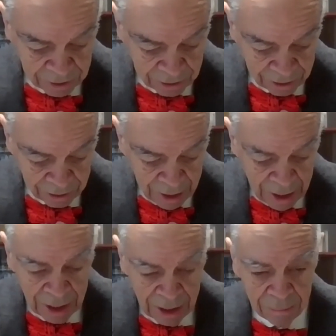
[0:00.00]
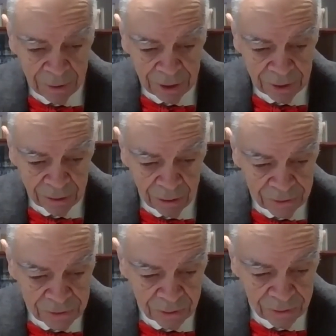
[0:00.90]
Bureau, but they're
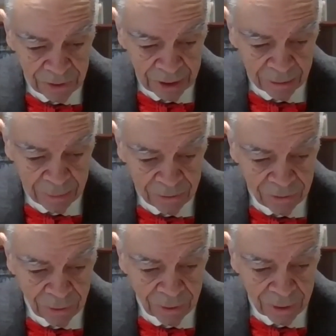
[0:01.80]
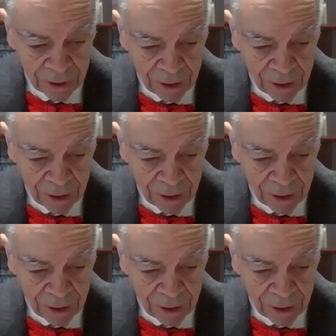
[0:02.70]
also available for